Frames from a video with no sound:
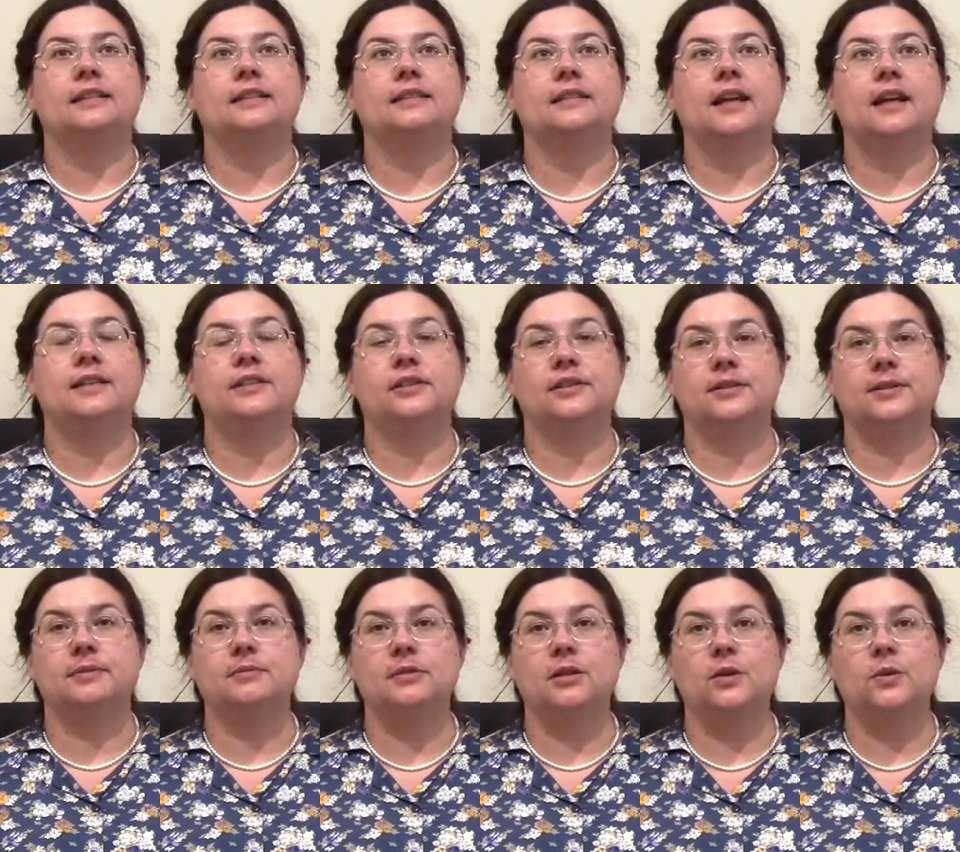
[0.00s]
I took
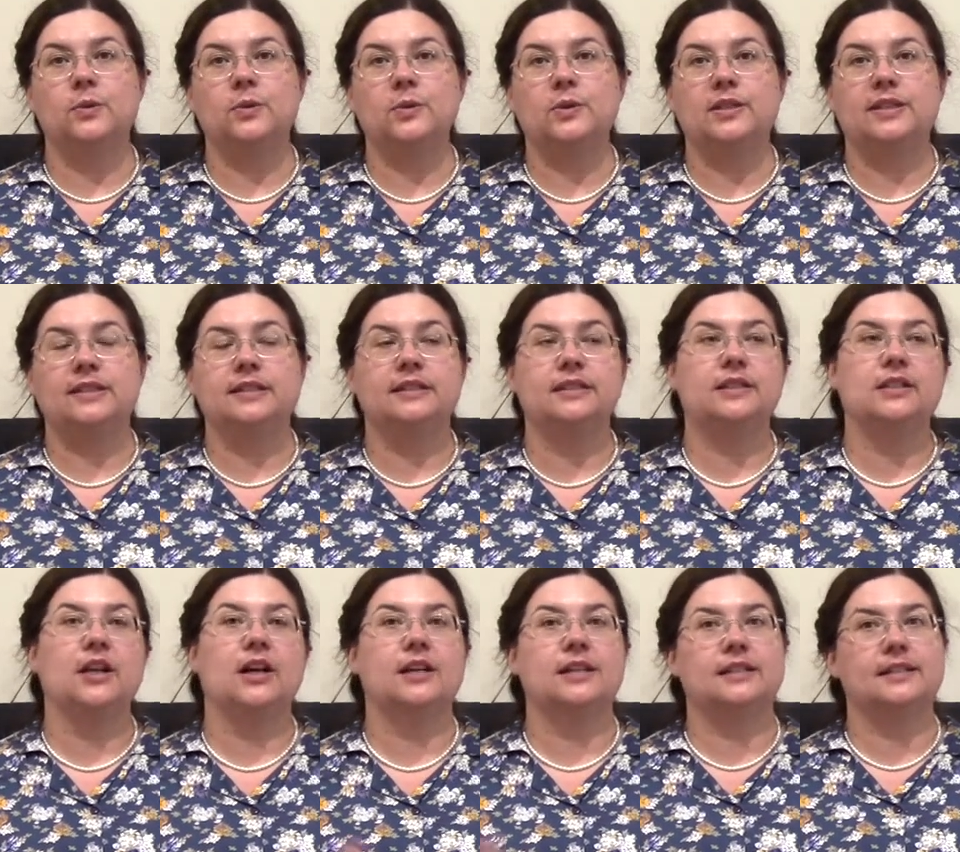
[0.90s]
some notes and
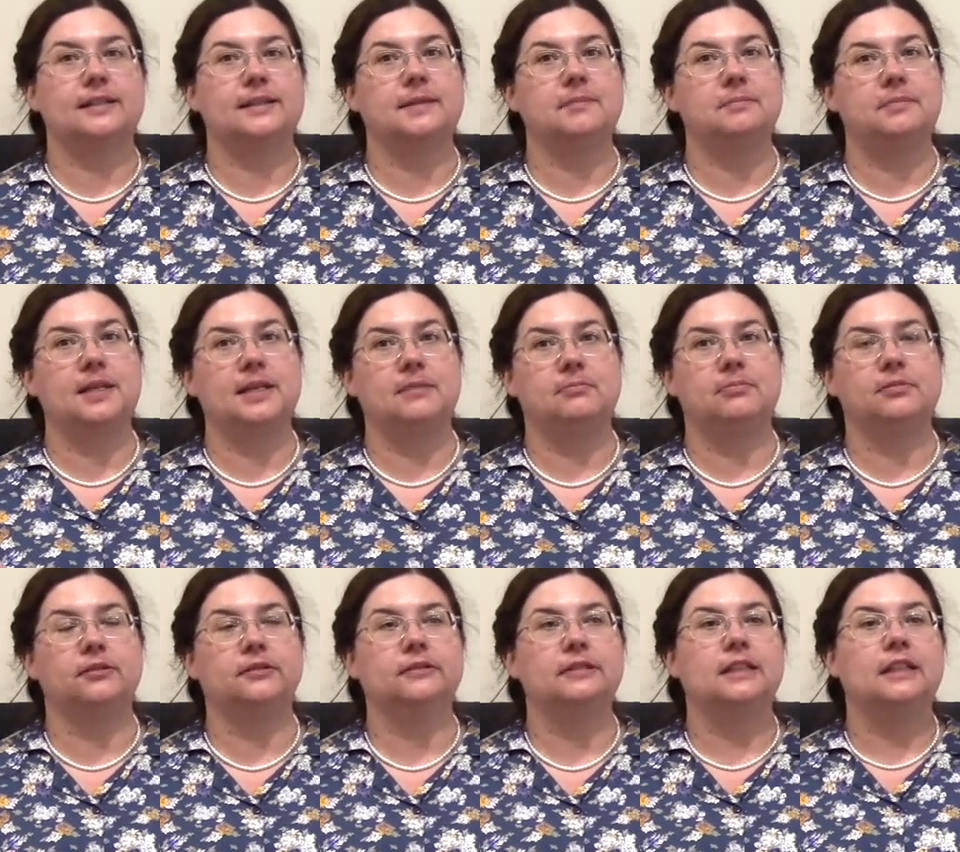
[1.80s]
talked to some
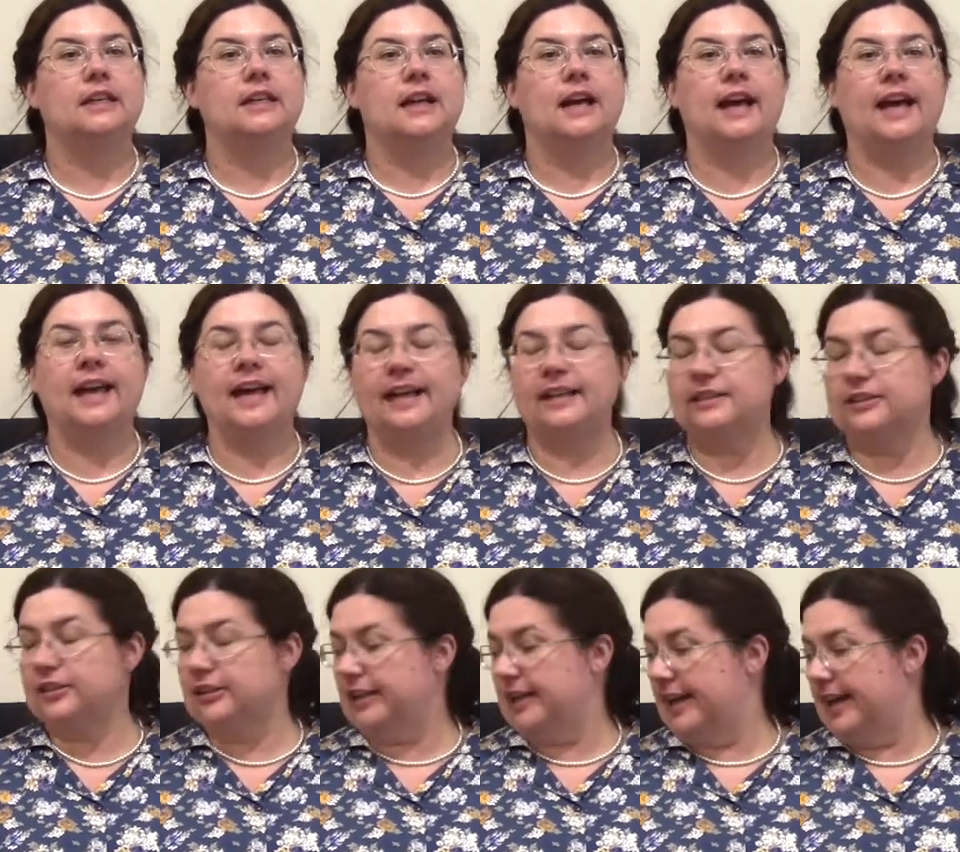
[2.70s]
people. I
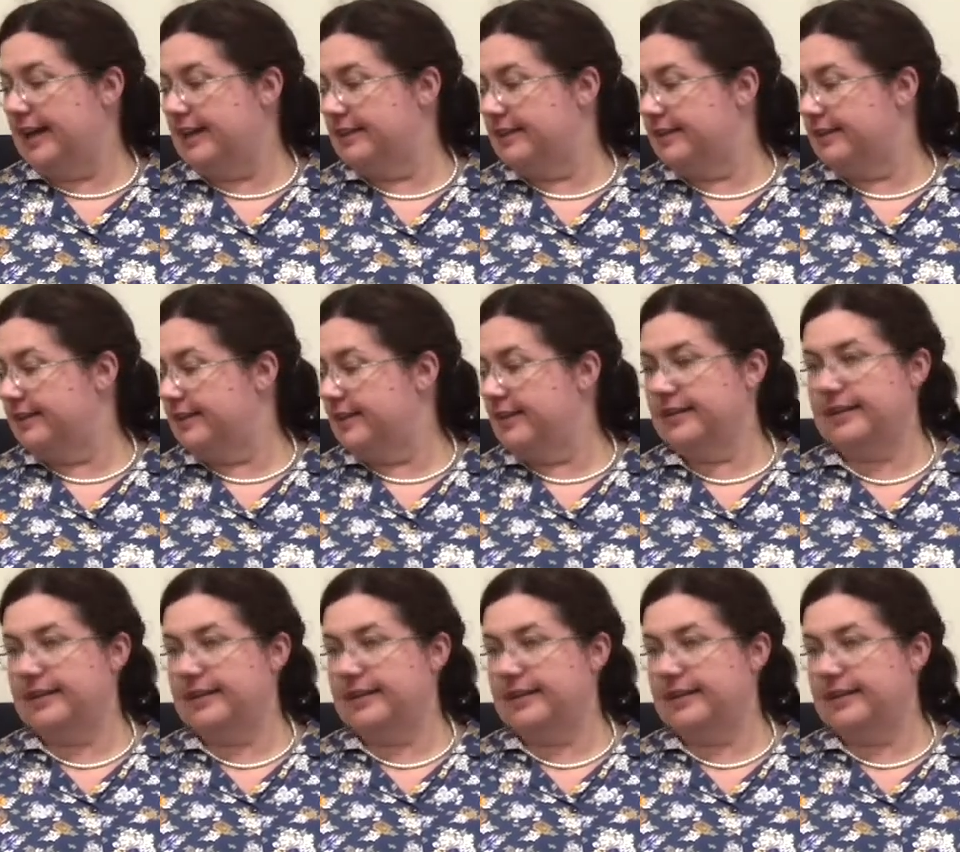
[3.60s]
actually had to start